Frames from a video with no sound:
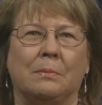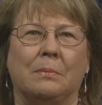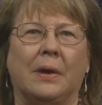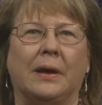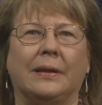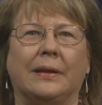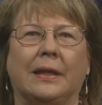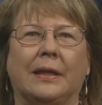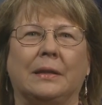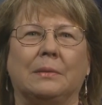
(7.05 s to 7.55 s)

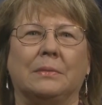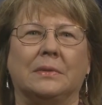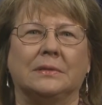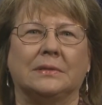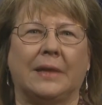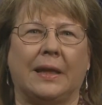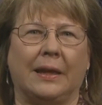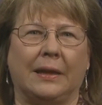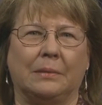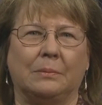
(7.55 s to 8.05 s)
My name
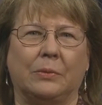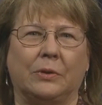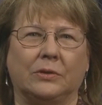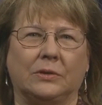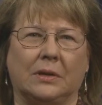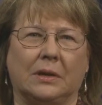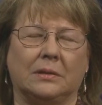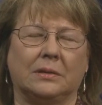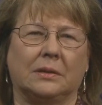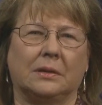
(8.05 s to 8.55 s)
is Anne
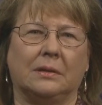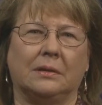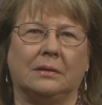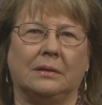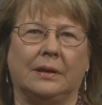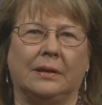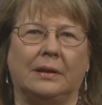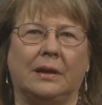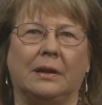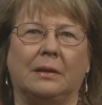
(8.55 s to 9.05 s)

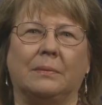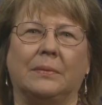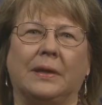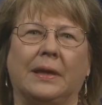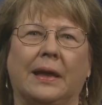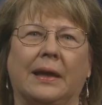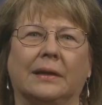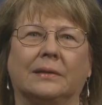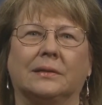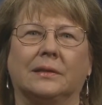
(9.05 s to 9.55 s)
Bartuska, and I am
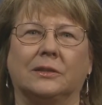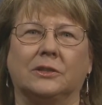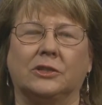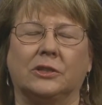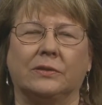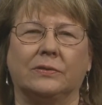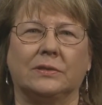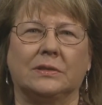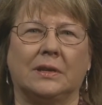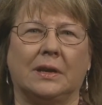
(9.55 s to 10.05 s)
the Acting
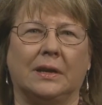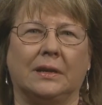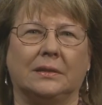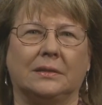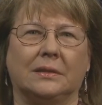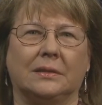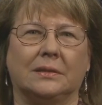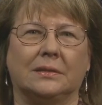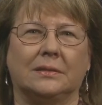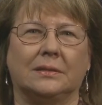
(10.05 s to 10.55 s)
Chief
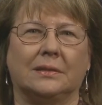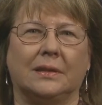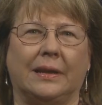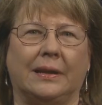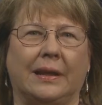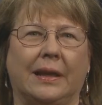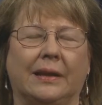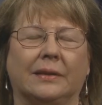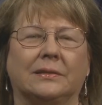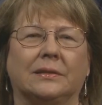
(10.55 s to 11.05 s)
Scientist
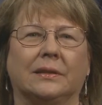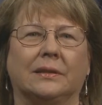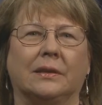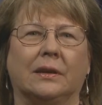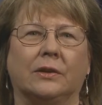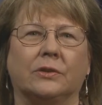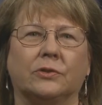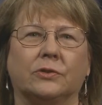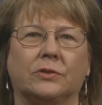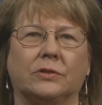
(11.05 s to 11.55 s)
and Acting
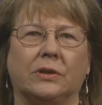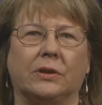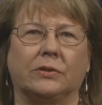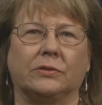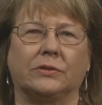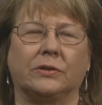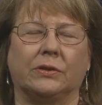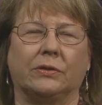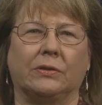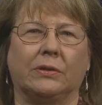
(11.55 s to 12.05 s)

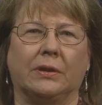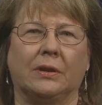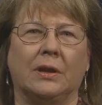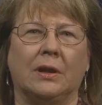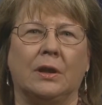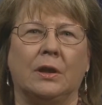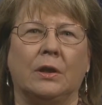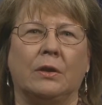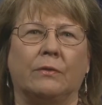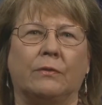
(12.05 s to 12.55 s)
Undersecretary
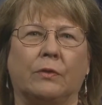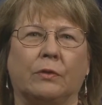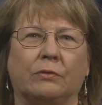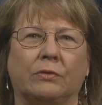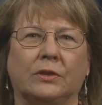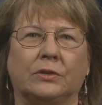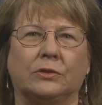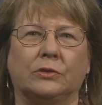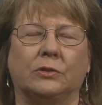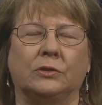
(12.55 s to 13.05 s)
for
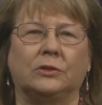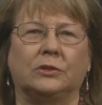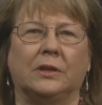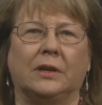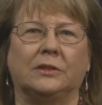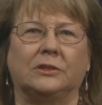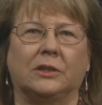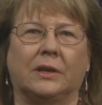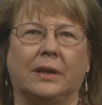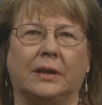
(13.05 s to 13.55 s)
Research,
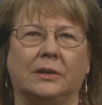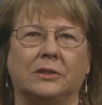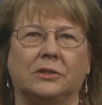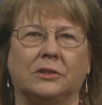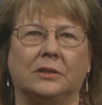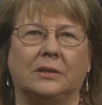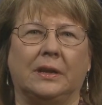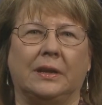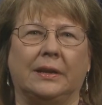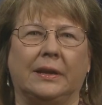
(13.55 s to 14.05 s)

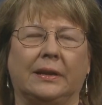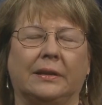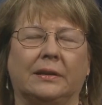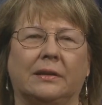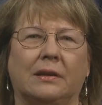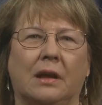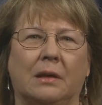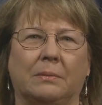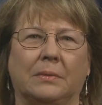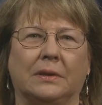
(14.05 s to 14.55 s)
Education, and
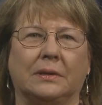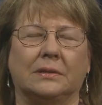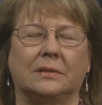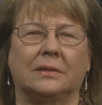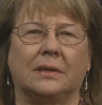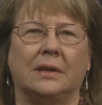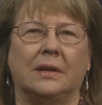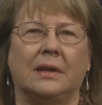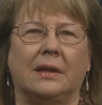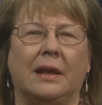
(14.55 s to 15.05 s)

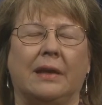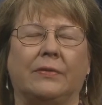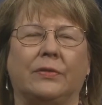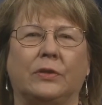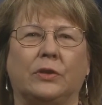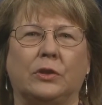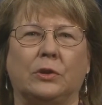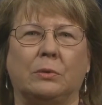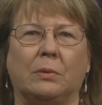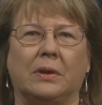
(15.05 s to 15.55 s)
Economics at
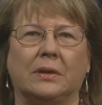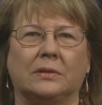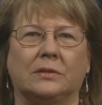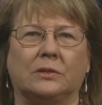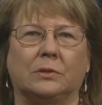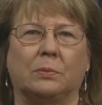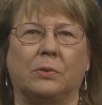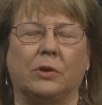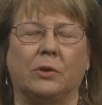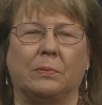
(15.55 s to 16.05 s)
the U.S.
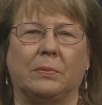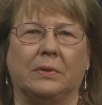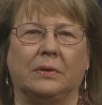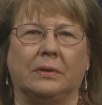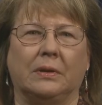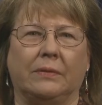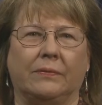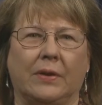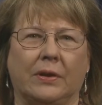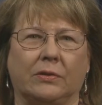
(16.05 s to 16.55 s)

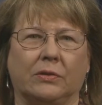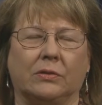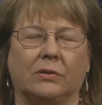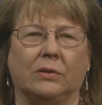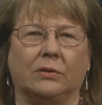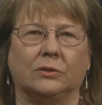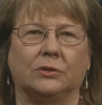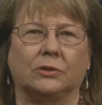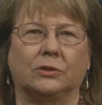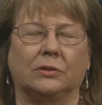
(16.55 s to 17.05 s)
Department of
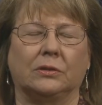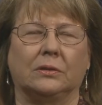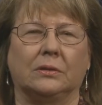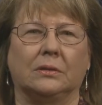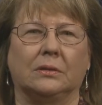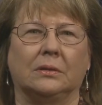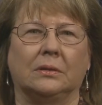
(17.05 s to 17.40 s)
Agriculture.